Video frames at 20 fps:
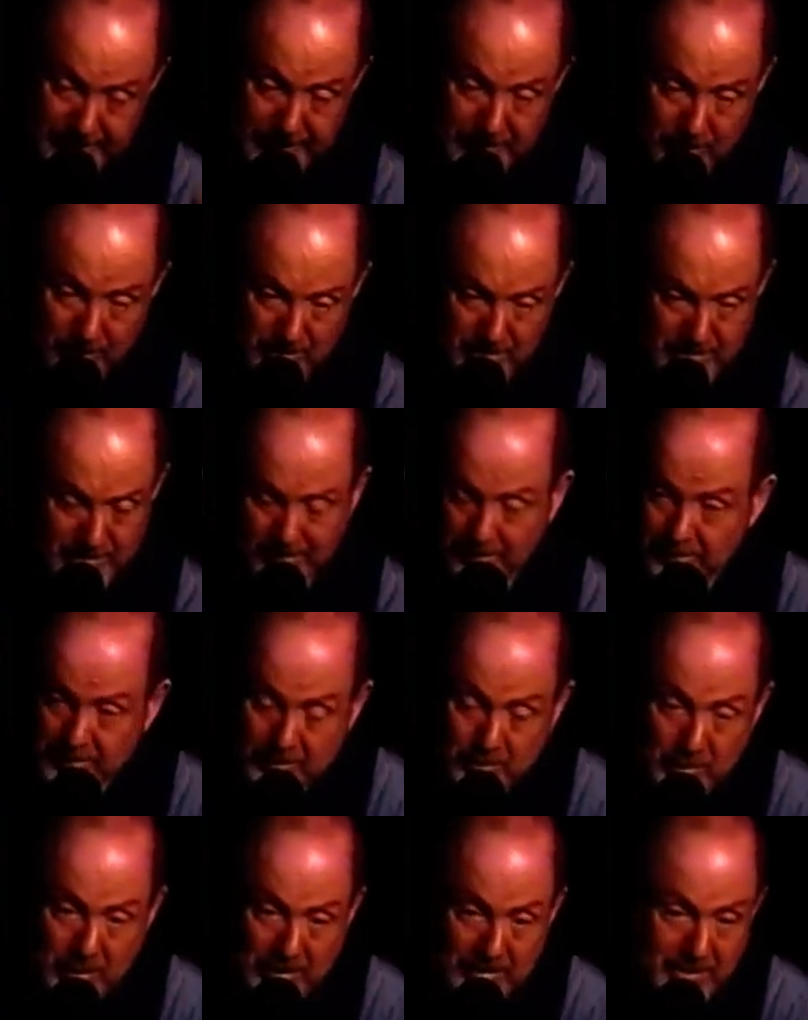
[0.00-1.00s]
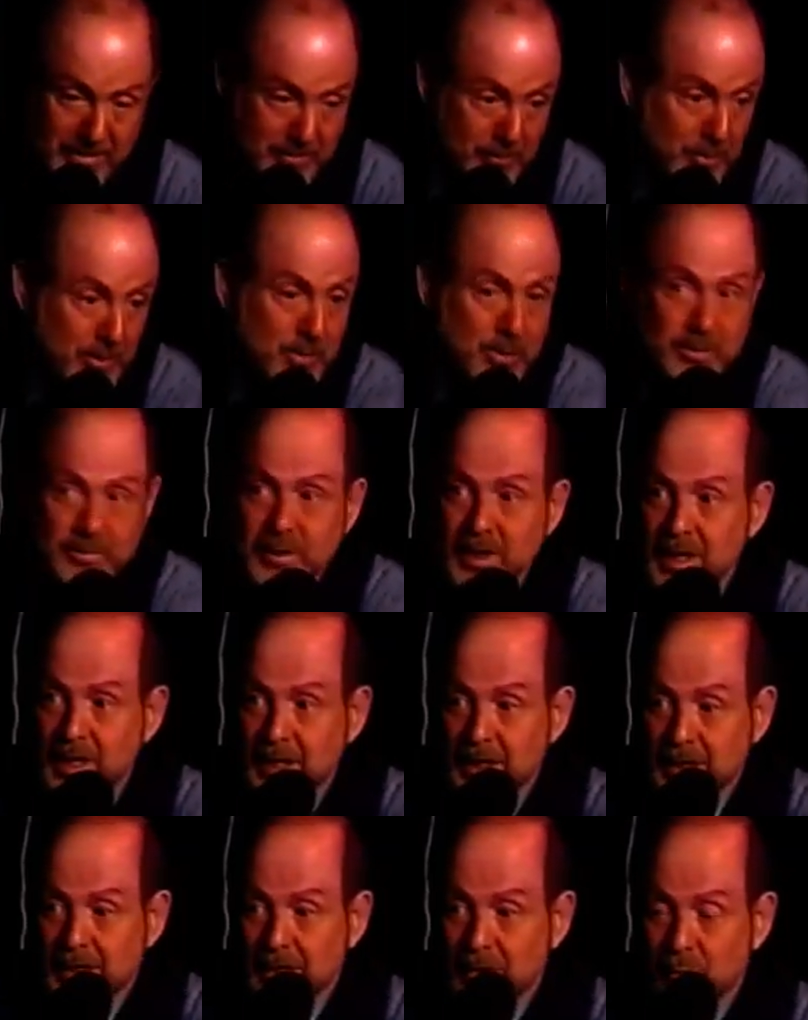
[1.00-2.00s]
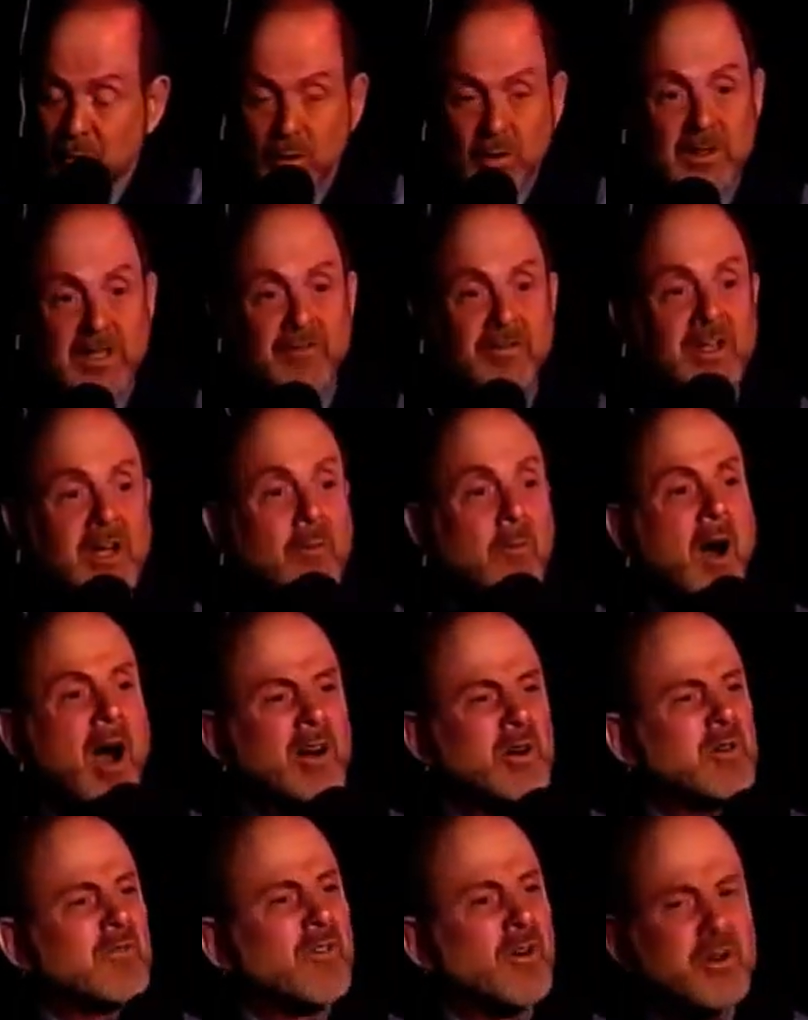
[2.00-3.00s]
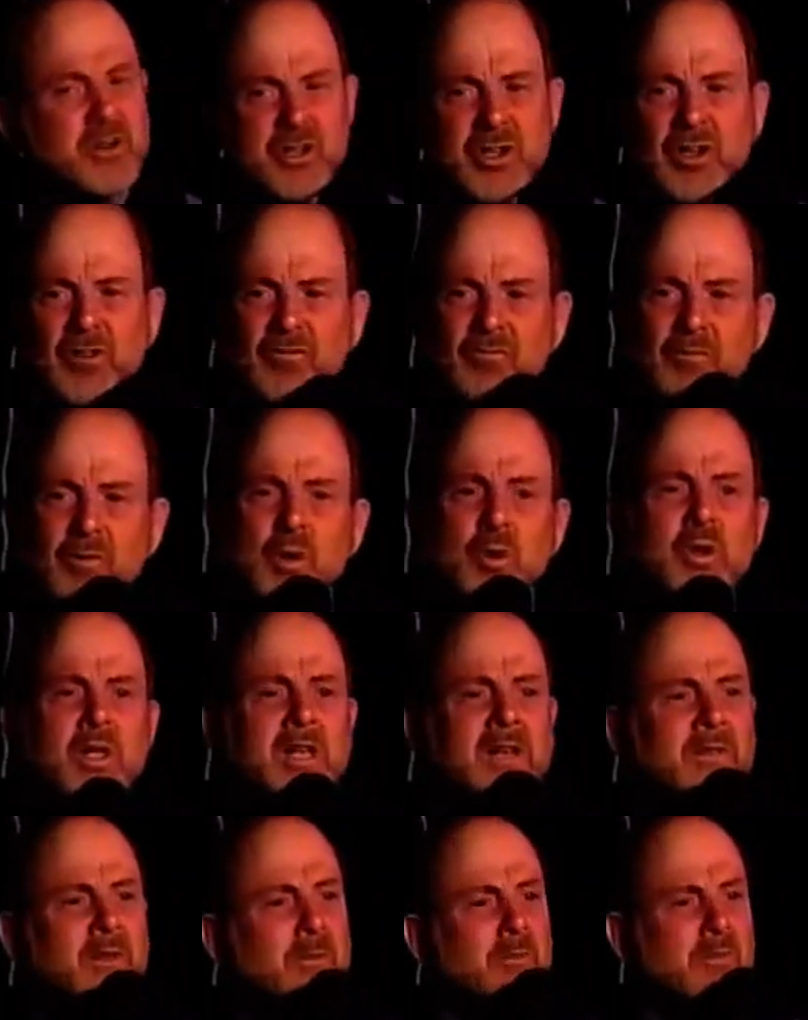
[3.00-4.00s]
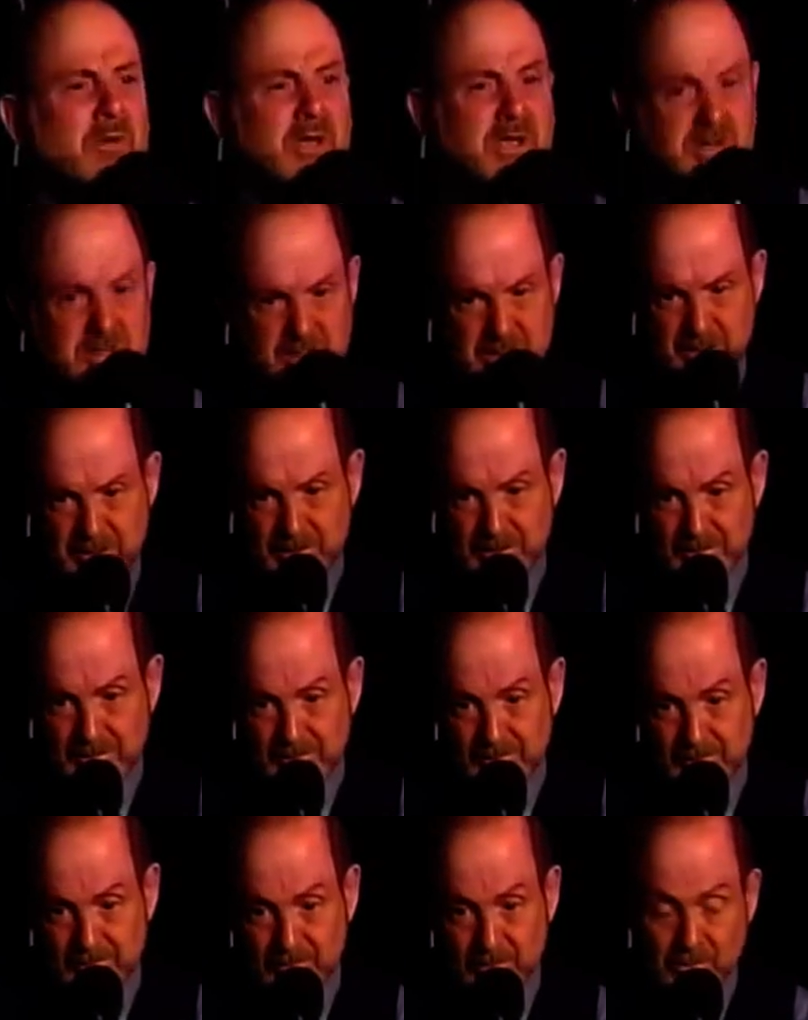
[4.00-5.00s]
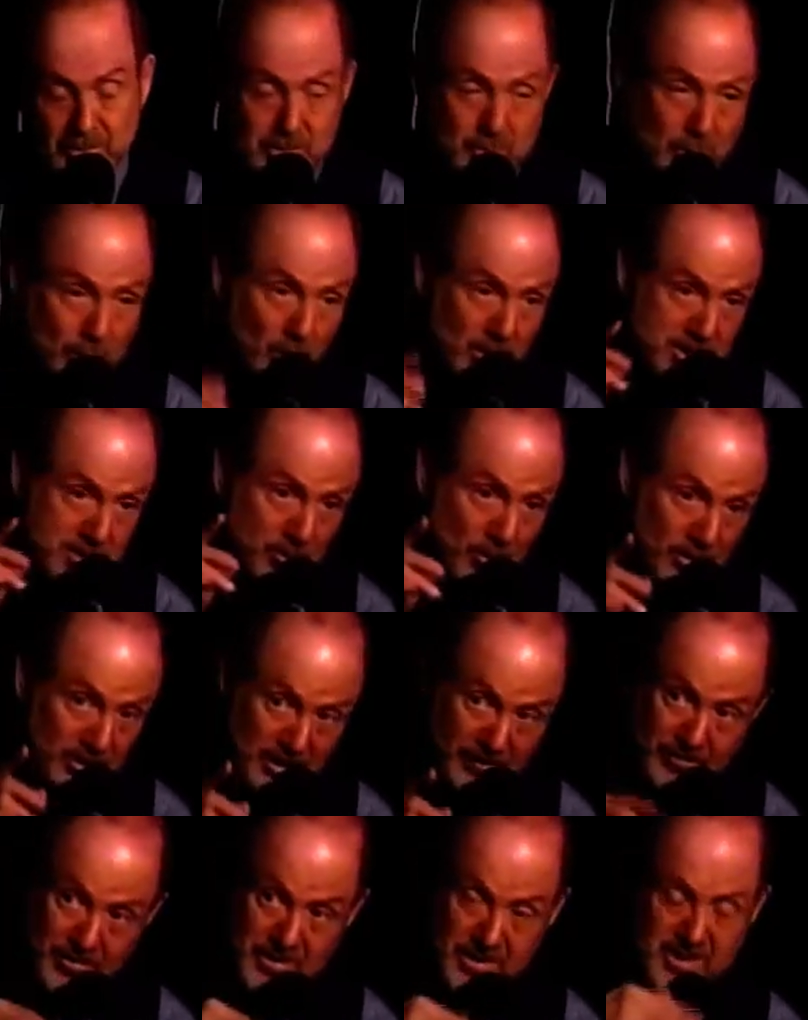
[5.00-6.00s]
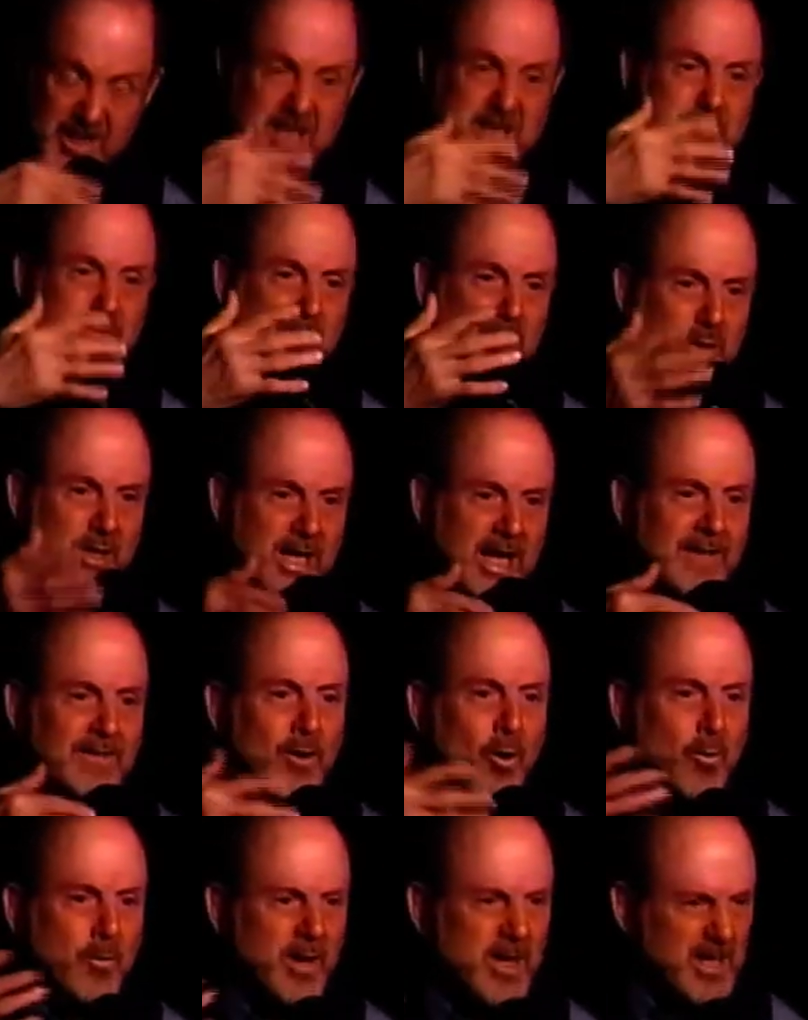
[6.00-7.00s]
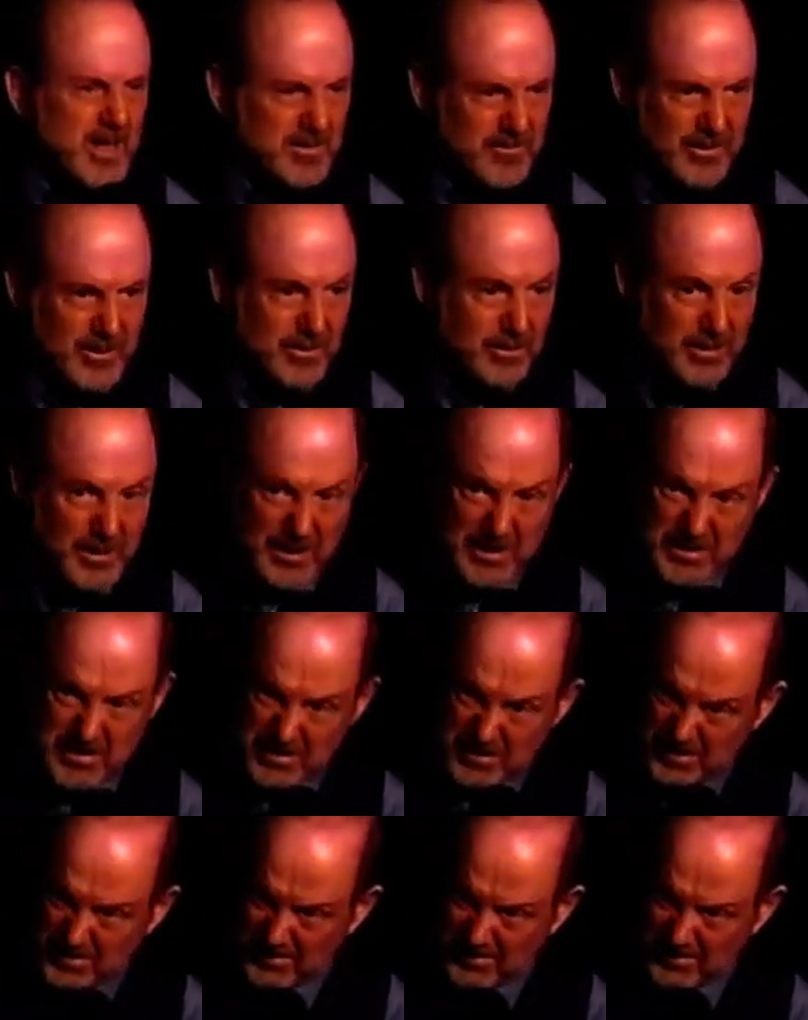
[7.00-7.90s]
Also, I mean, we were, this, we were, we were living a modern version of Beauty and the Beast. Of course, with one small difference. This beauty had no pity for the beast.